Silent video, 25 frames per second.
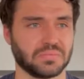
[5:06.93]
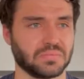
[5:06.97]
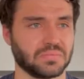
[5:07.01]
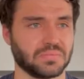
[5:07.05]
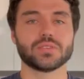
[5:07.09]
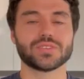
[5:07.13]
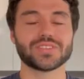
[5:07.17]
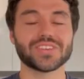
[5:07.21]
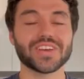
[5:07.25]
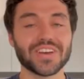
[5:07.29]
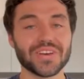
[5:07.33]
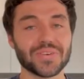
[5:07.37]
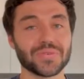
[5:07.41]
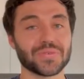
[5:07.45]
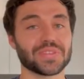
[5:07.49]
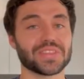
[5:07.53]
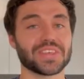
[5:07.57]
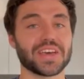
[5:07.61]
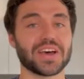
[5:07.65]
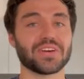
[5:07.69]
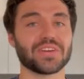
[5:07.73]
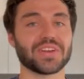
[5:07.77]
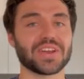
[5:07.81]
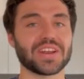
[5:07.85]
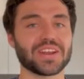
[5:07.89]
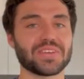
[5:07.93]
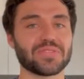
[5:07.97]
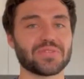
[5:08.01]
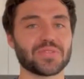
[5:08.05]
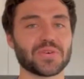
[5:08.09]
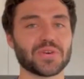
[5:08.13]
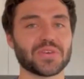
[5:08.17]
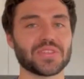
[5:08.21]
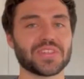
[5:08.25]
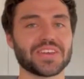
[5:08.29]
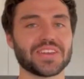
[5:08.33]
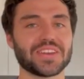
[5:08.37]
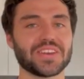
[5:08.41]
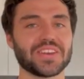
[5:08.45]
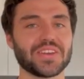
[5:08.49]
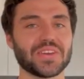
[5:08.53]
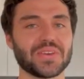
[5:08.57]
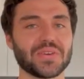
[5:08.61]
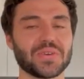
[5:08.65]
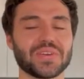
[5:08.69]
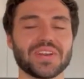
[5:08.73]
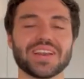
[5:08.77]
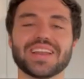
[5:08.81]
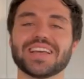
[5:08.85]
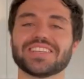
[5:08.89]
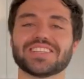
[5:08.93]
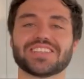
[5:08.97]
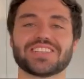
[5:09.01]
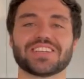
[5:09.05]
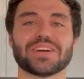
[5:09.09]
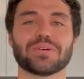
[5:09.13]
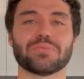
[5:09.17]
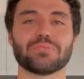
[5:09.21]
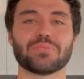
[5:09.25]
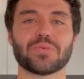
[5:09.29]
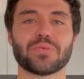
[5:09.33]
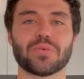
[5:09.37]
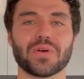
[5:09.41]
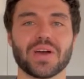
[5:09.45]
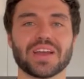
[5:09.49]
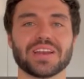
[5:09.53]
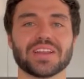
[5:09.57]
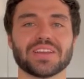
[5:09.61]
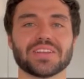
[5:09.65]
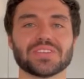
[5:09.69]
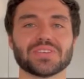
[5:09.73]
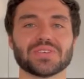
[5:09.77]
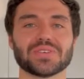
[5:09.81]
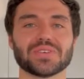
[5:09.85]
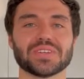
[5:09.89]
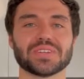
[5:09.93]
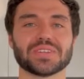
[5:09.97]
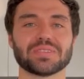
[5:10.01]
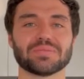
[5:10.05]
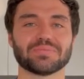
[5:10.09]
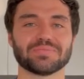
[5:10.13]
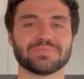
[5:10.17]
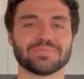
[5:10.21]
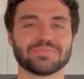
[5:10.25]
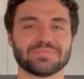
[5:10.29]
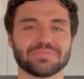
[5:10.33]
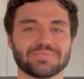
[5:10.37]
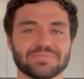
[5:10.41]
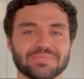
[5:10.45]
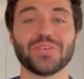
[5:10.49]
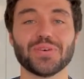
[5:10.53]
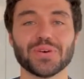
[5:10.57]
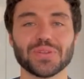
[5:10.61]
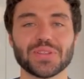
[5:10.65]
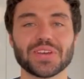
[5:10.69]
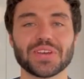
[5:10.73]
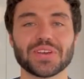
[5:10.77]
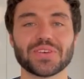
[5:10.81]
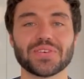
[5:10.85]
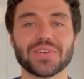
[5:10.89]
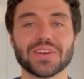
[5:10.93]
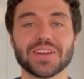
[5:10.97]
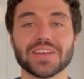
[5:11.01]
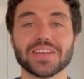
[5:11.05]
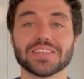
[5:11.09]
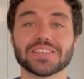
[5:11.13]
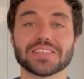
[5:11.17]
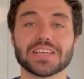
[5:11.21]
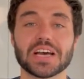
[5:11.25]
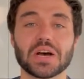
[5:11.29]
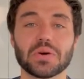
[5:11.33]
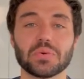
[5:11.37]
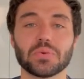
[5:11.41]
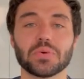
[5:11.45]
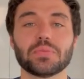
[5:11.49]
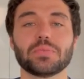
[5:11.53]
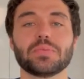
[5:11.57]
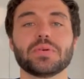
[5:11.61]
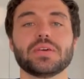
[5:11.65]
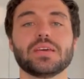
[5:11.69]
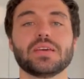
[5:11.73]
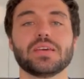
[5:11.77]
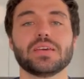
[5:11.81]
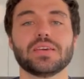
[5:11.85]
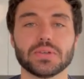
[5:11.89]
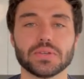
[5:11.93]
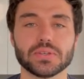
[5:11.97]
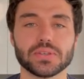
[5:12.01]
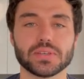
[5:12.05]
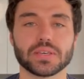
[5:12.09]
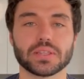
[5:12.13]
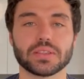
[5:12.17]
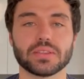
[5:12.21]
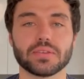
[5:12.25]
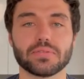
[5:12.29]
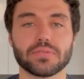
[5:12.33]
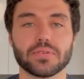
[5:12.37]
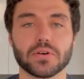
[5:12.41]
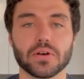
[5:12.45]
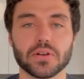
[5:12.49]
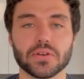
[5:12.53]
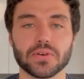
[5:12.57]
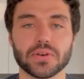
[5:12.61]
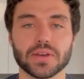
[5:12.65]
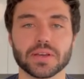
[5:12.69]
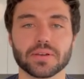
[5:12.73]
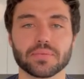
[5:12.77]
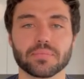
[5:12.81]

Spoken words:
So without any further ado, let's jump right into it. For the ingredients, I will be using the following: